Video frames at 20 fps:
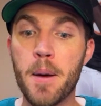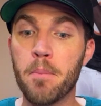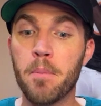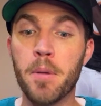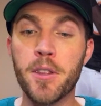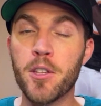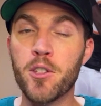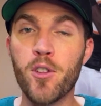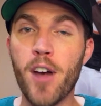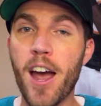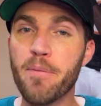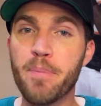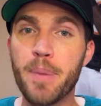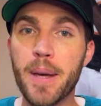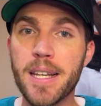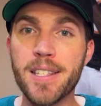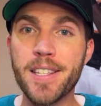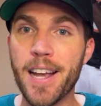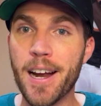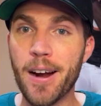But the draft
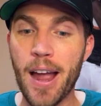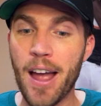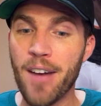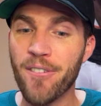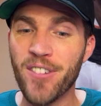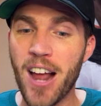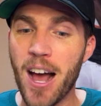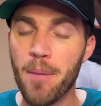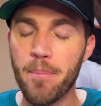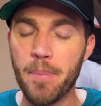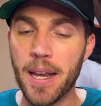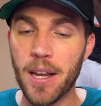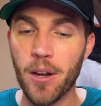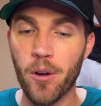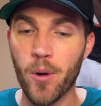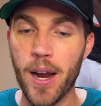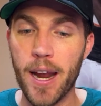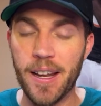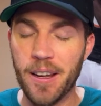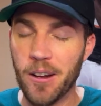picks there have not been
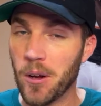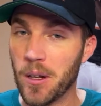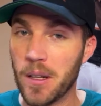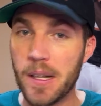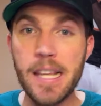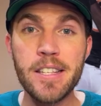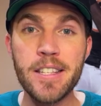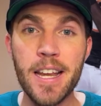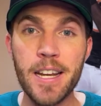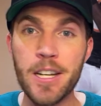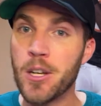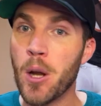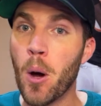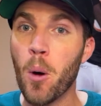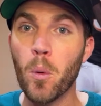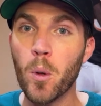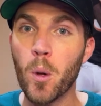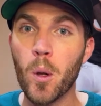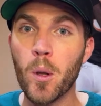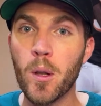great, or at least they
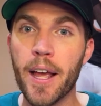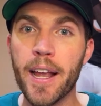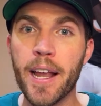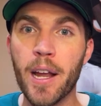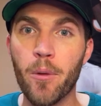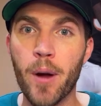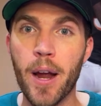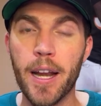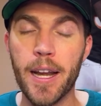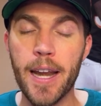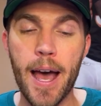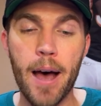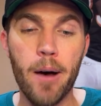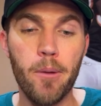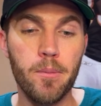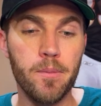don't look like it right now.